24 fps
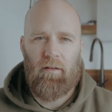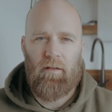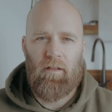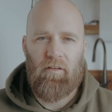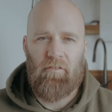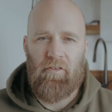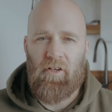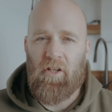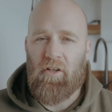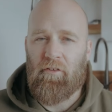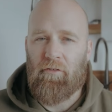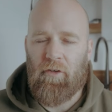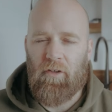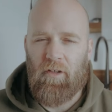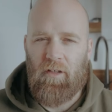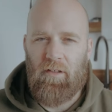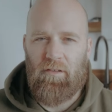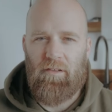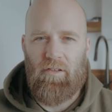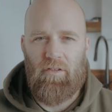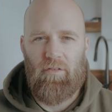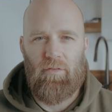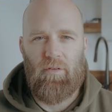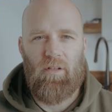The video
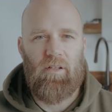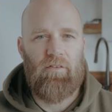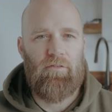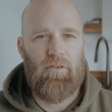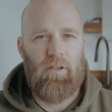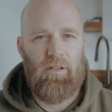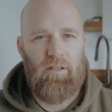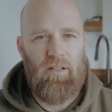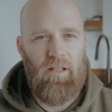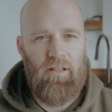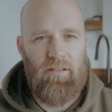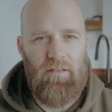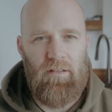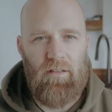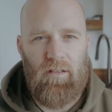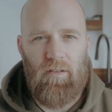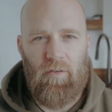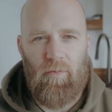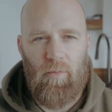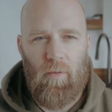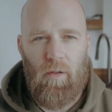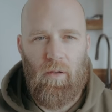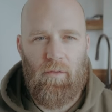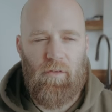focus is really fantastic
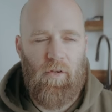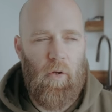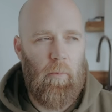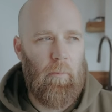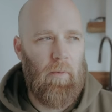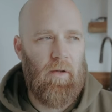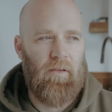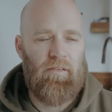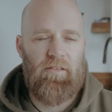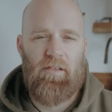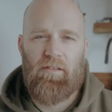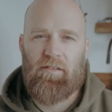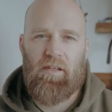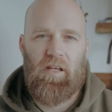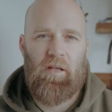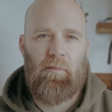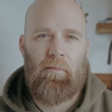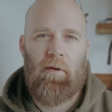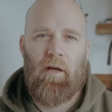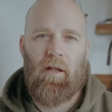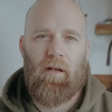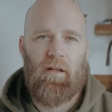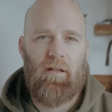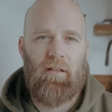as well. Not much to say
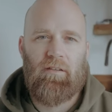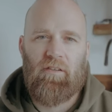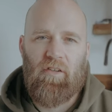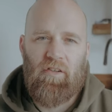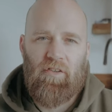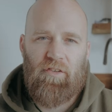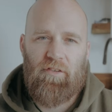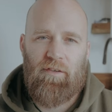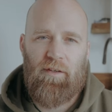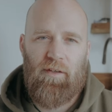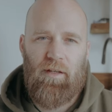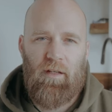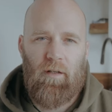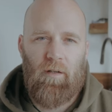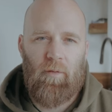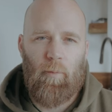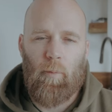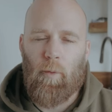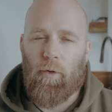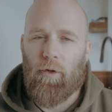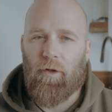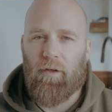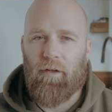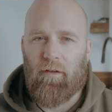about it. It just
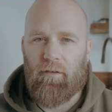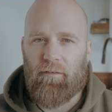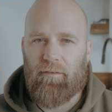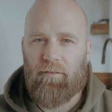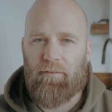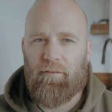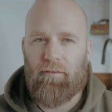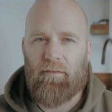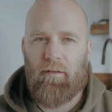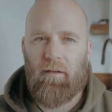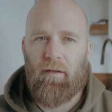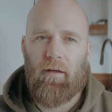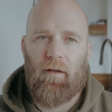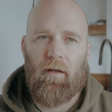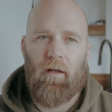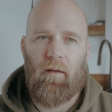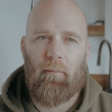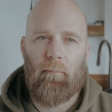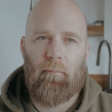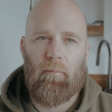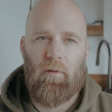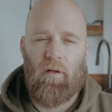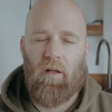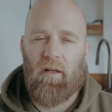works
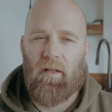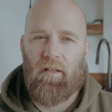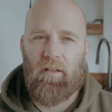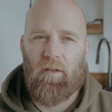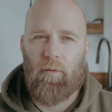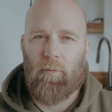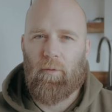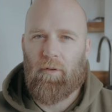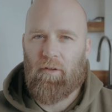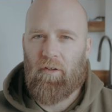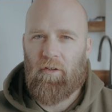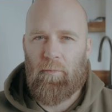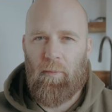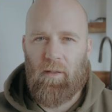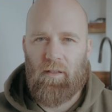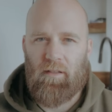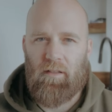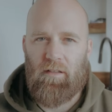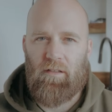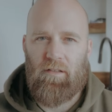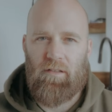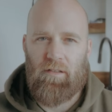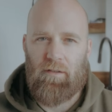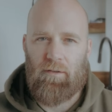like you would
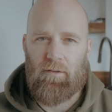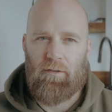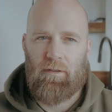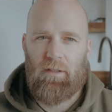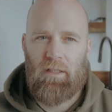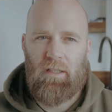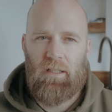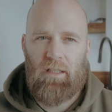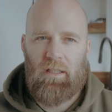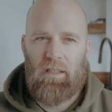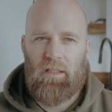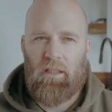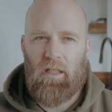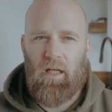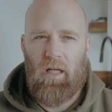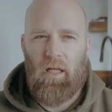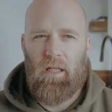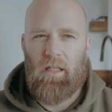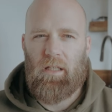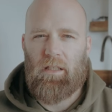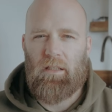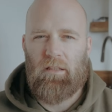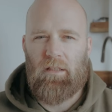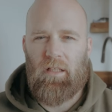expect it to.
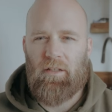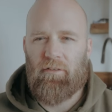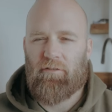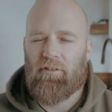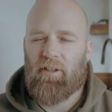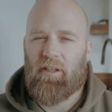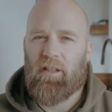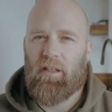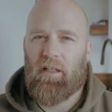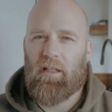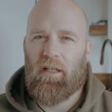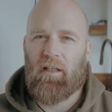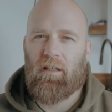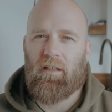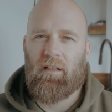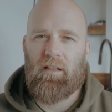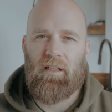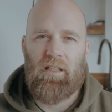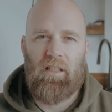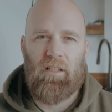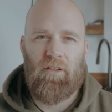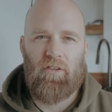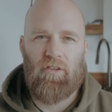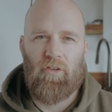I never had
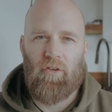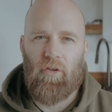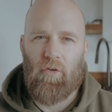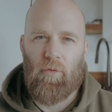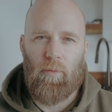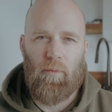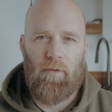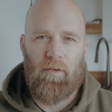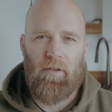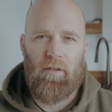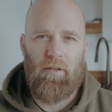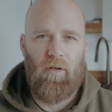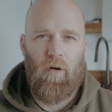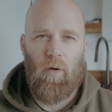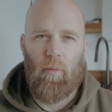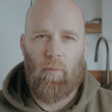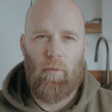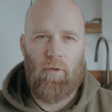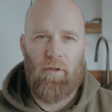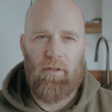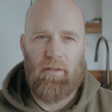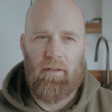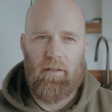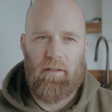any issues with it not
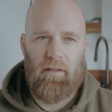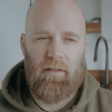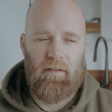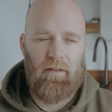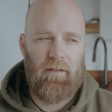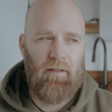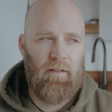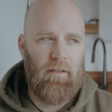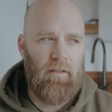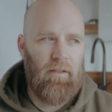working.